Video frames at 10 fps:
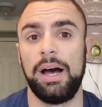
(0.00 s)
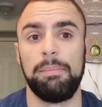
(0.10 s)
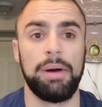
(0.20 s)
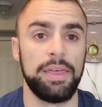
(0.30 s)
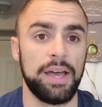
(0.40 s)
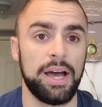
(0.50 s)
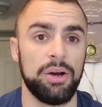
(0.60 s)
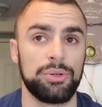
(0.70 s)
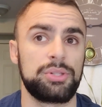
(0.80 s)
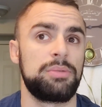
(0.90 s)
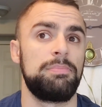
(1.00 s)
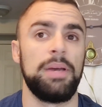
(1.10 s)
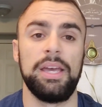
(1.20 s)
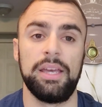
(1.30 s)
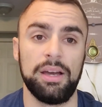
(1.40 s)
buy the house,
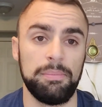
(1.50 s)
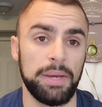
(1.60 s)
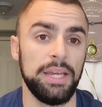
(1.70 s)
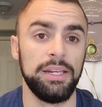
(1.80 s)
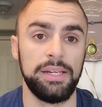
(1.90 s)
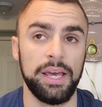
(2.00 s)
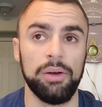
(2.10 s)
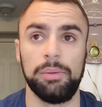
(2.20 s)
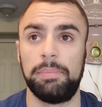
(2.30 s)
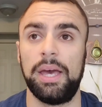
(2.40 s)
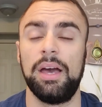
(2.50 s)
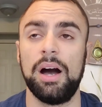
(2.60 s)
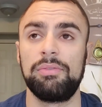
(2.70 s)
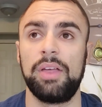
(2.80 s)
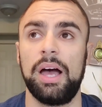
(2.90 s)
pay down and pay
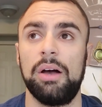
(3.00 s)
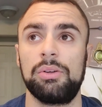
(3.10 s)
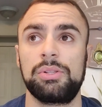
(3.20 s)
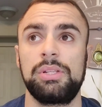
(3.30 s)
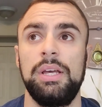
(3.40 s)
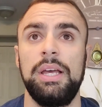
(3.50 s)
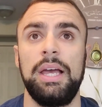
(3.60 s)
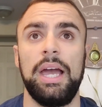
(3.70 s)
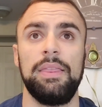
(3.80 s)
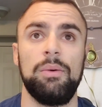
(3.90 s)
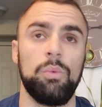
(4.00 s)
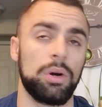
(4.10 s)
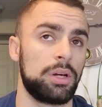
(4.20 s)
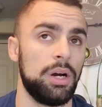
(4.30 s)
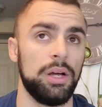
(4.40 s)
off the house, and then
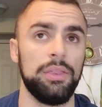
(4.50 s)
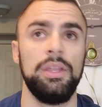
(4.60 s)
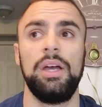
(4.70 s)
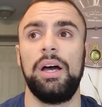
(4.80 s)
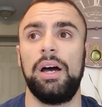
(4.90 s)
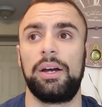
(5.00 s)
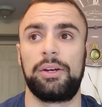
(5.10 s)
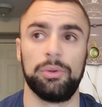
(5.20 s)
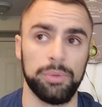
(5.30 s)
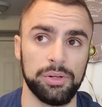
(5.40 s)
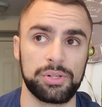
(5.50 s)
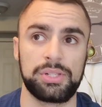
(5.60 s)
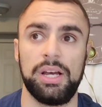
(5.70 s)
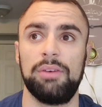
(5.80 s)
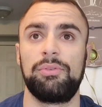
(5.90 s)
work on career
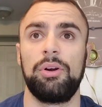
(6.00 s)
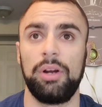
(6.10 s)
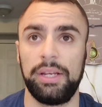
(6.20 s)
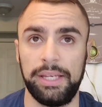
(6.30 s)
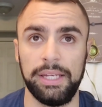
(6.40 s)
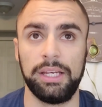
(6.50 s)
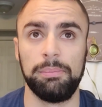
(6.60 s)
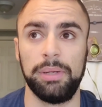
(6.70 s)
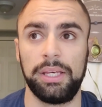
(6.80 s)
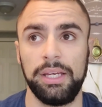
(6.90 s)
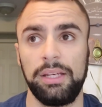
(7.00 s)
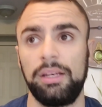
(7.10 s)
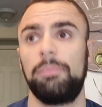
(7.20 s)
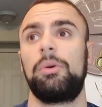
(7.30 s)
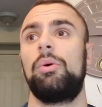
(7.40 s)
stuff, getting a big
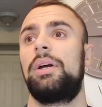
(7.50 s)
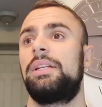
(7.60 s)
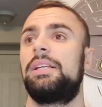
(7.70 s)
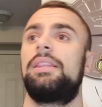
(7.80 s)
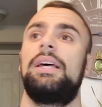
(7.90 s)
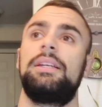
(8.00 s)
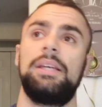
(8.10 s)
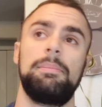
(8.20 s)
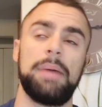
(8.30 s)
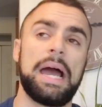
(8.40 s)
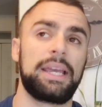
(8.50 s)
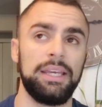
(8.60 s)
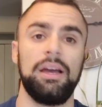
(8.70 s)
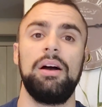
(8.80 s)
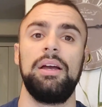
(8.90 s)
income going to then get back
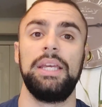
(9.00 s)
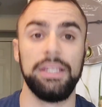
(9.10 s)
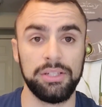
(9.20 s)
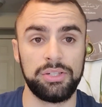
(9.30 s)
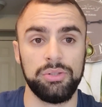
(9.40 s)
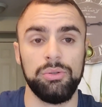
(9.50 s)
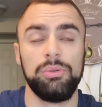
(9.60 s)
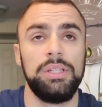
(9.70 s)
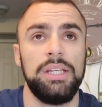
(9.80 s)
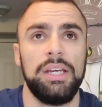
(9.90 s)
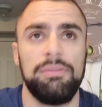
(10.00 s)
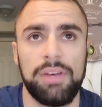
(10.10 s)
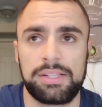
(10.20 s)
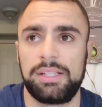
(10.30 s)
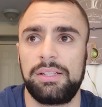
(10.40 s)
into the
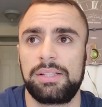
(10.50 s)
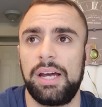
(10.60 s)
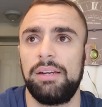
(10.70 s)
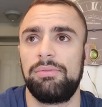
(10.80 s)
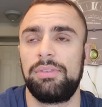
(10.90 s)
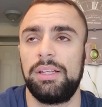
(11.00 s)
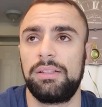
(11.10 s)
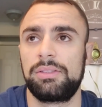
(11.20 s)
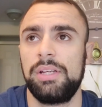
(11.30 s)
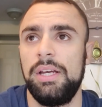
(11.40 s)
investing side of things.